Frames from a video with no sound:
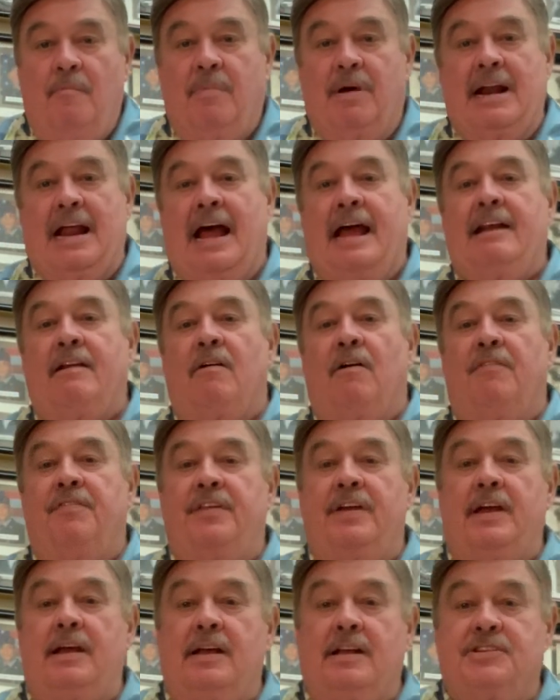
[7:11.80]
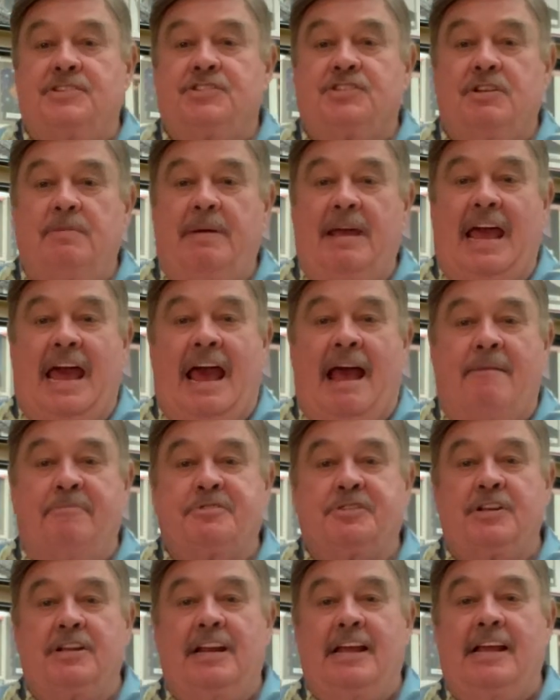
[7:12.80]
But I know this to be
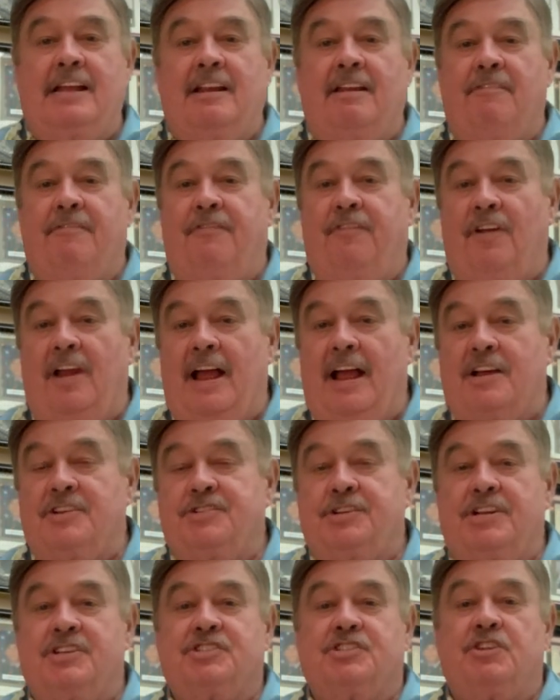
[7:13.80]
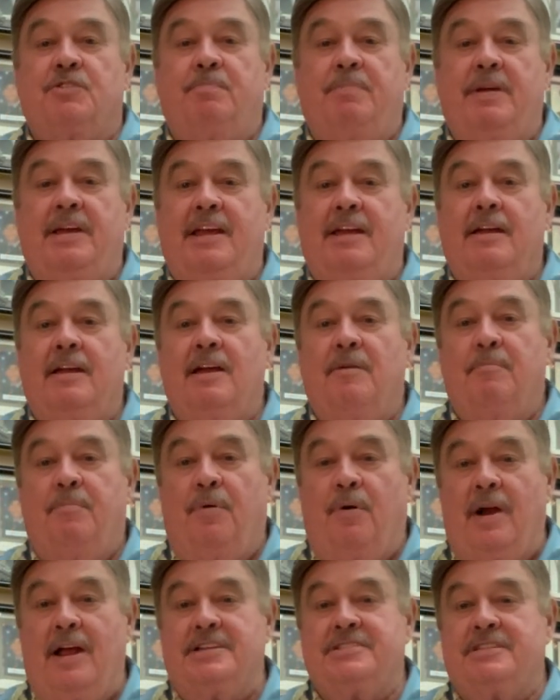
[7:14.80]
absent in the flesh is to be
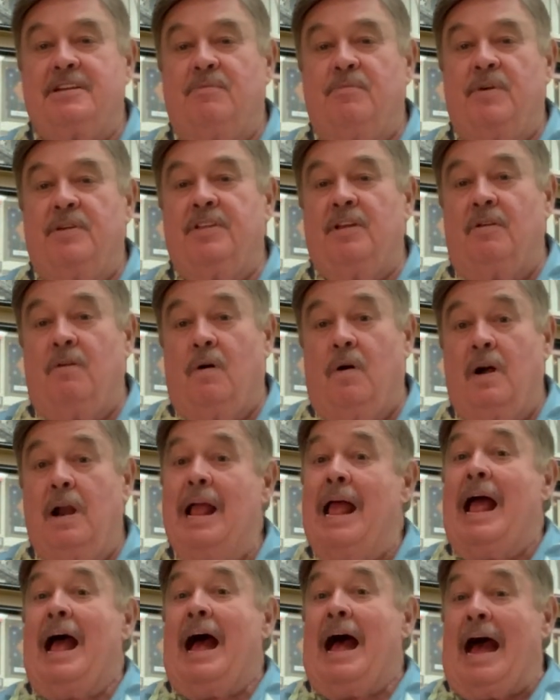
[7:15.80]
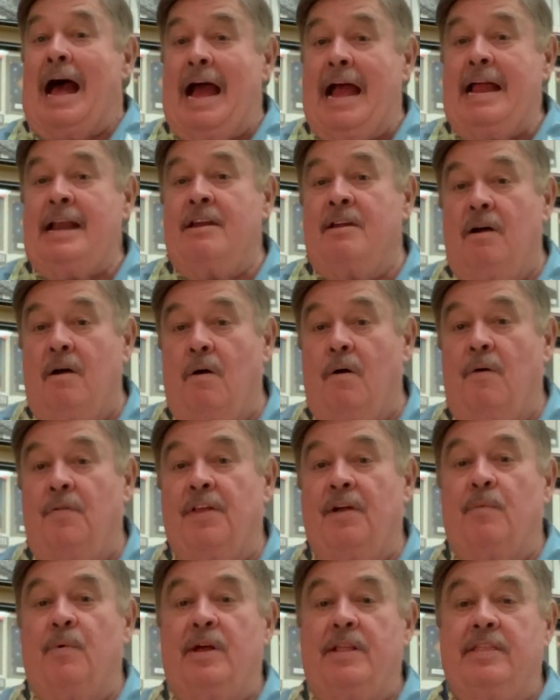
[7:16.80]
present with the Lord. I know
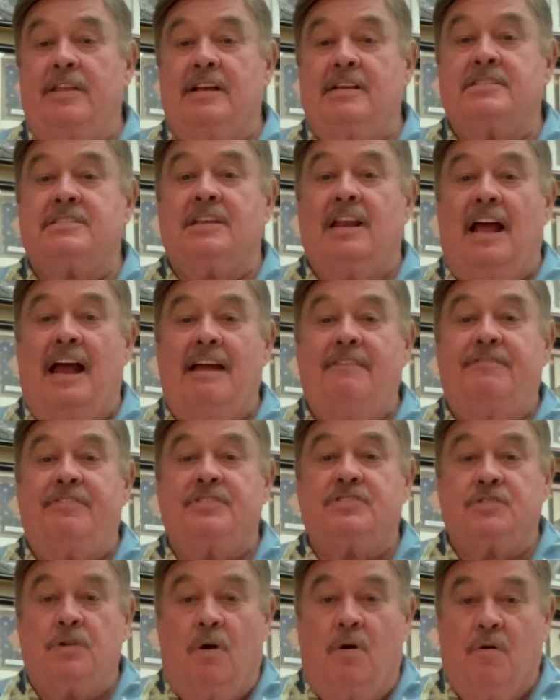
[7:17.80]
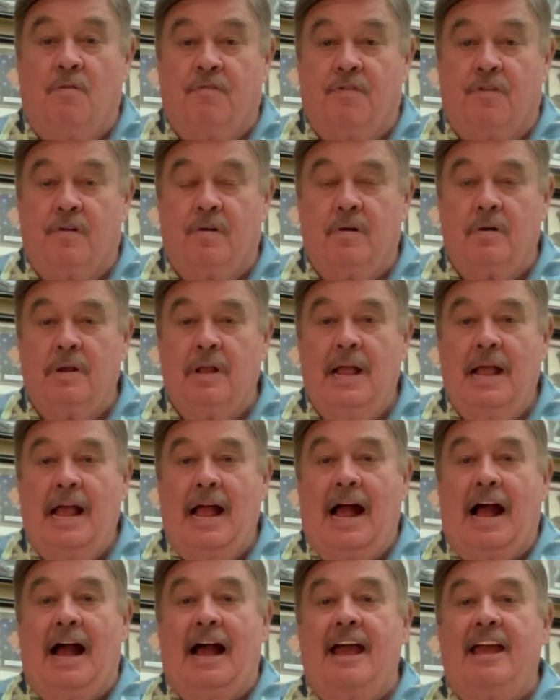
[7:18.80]
that when this life is over,
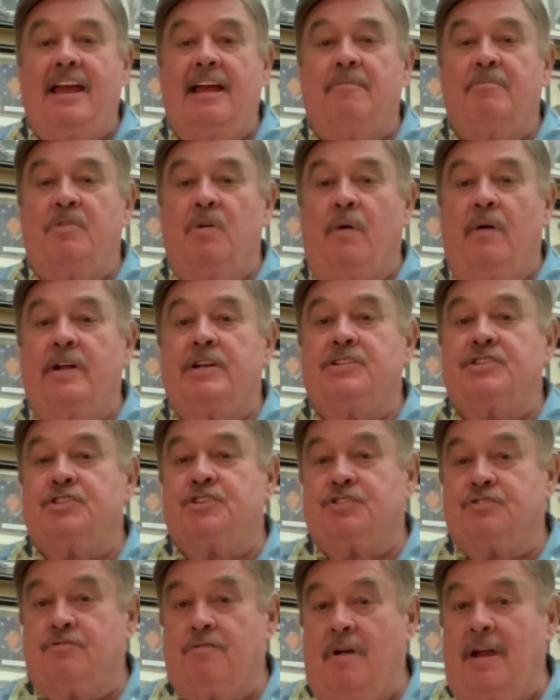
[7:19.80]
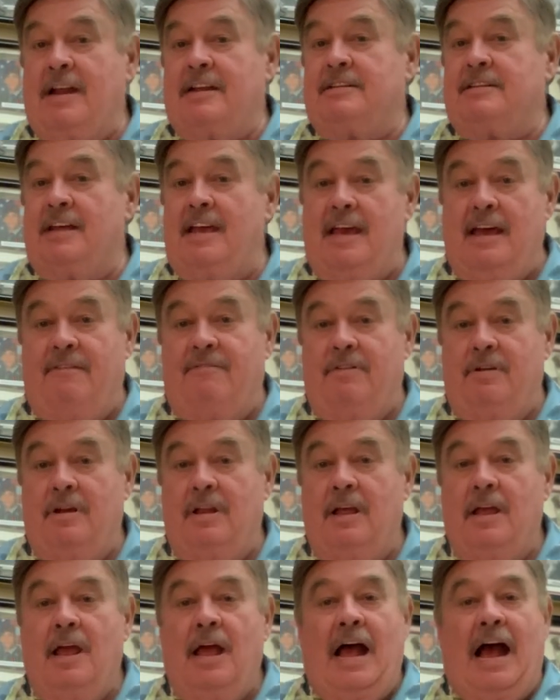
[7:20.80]
I am going straight to heaven.
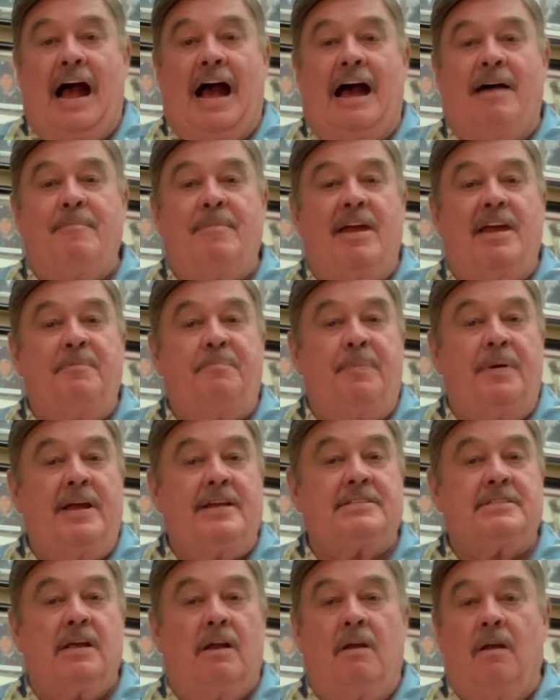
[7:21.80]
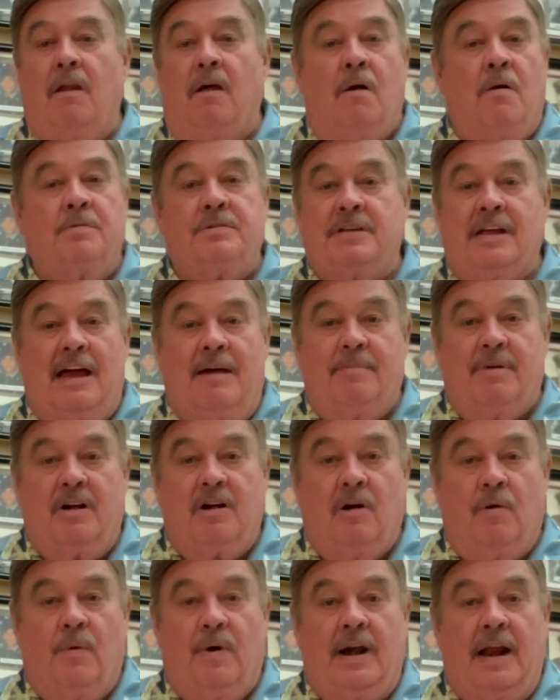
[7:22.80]
I made peace a long time
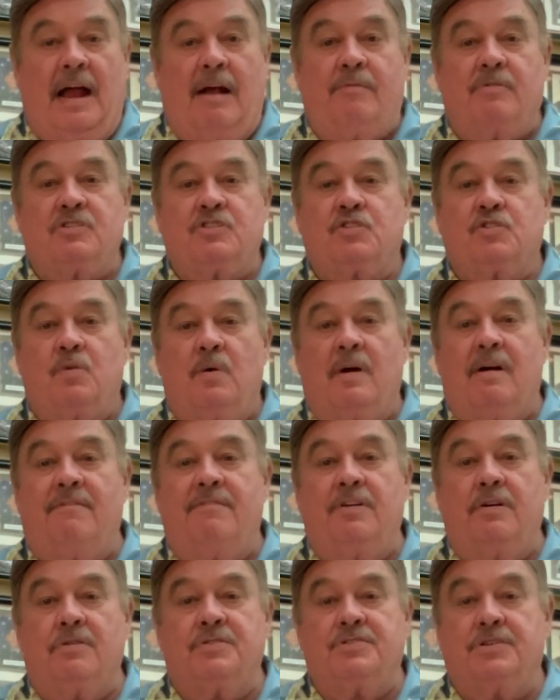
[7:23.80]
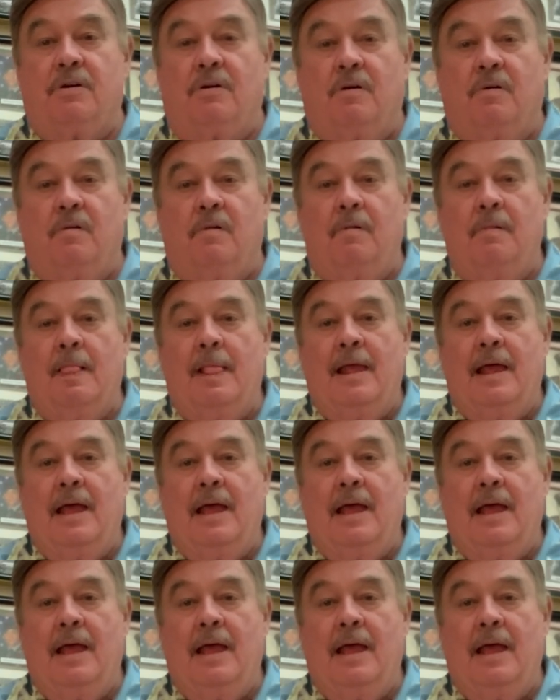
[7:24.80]
ago when I was 12 years old.